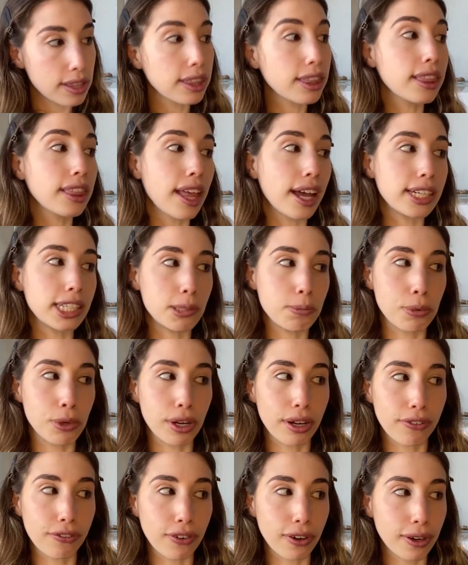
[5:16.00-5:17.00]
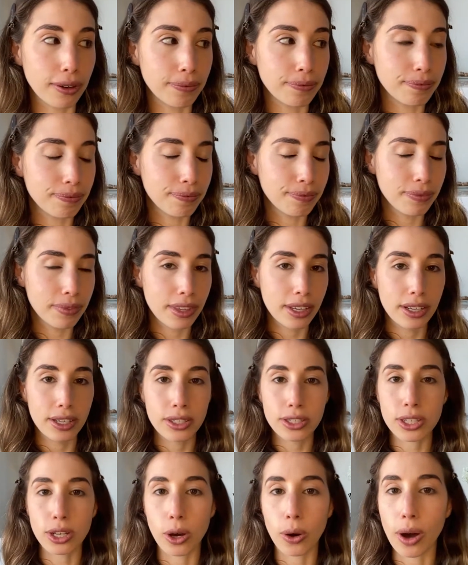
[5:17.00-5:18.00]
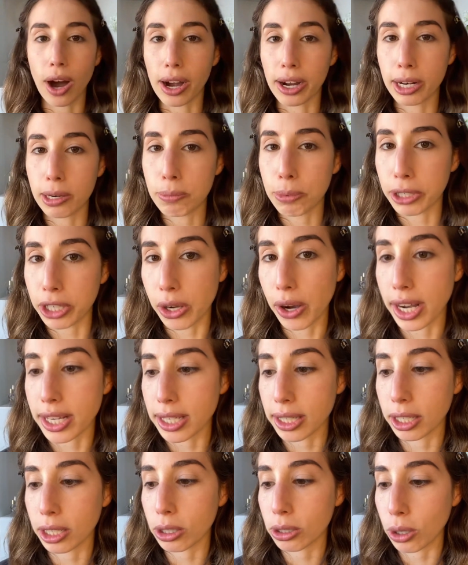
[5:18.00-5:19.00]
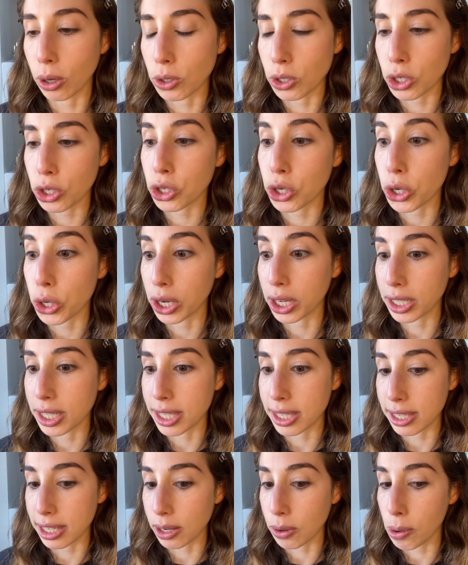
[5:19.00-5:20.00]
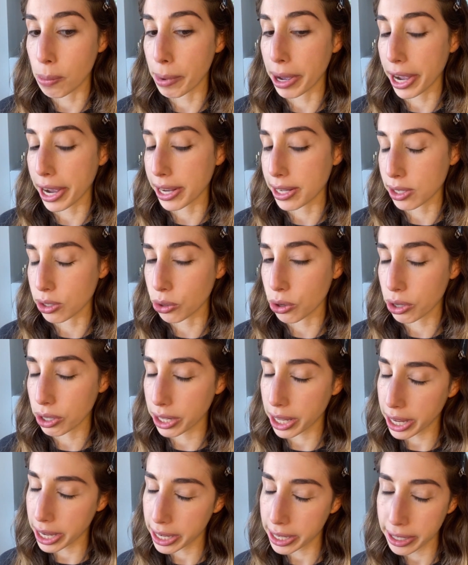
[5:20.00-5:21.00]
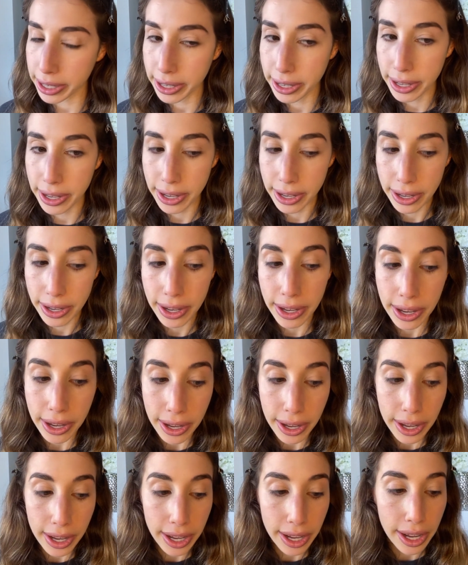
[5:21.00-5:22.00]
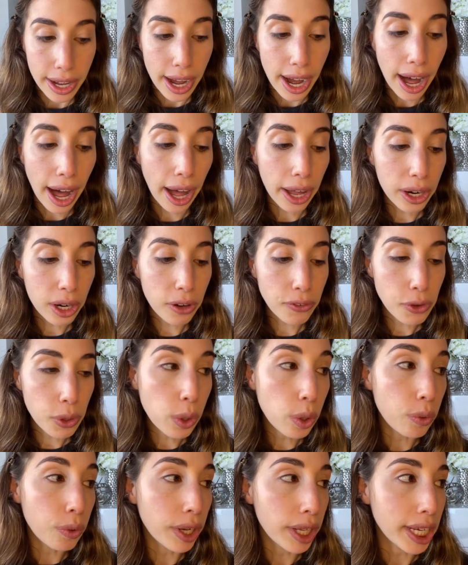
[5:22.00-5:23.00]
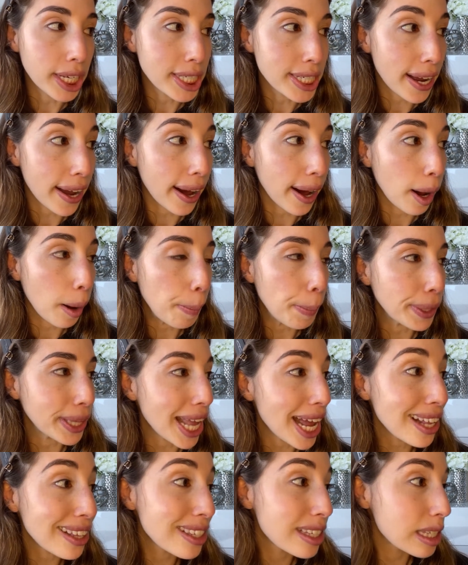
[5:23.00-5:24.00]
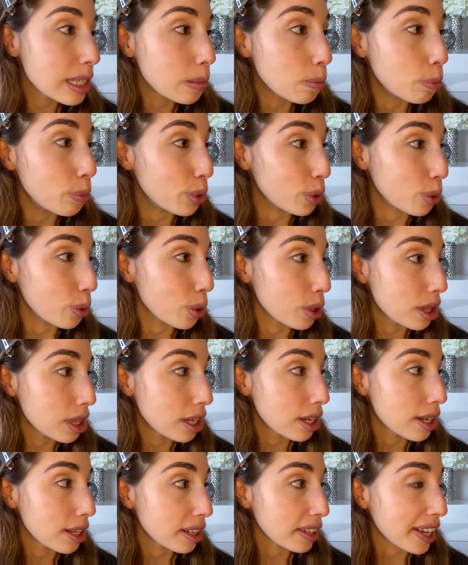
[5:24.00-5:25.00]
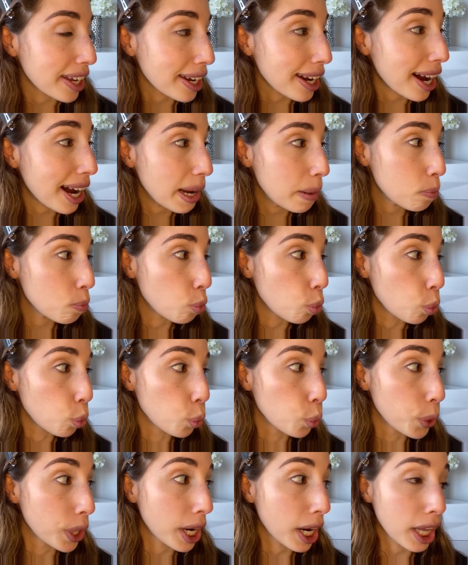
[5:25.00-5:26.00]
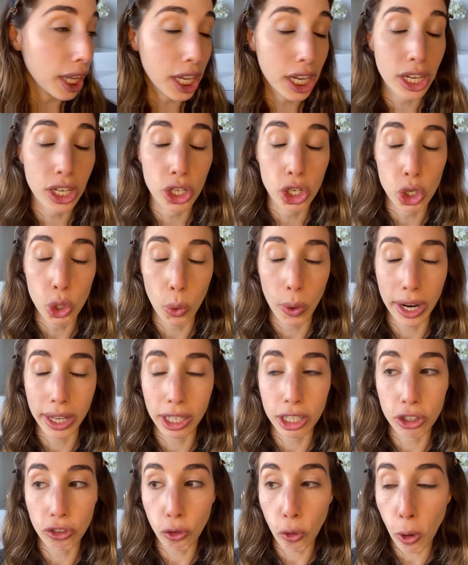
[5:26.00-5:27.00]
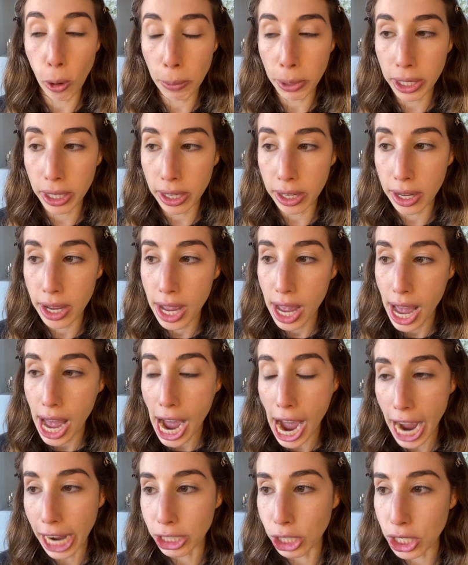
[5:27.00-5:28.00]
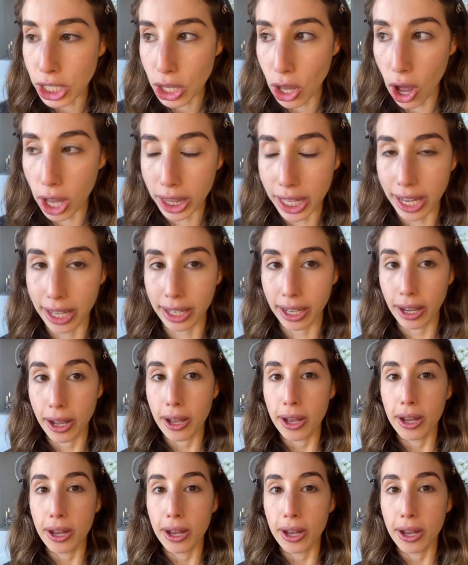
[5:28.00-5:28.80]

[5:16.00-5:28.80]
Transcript: That is beautiful. So I'm gonna bring you guys a little closer so you could see what my eyes look like. I don't know if you could really tell, but that's smooth. Like, I'm really enjoying this formula. I just thought, like,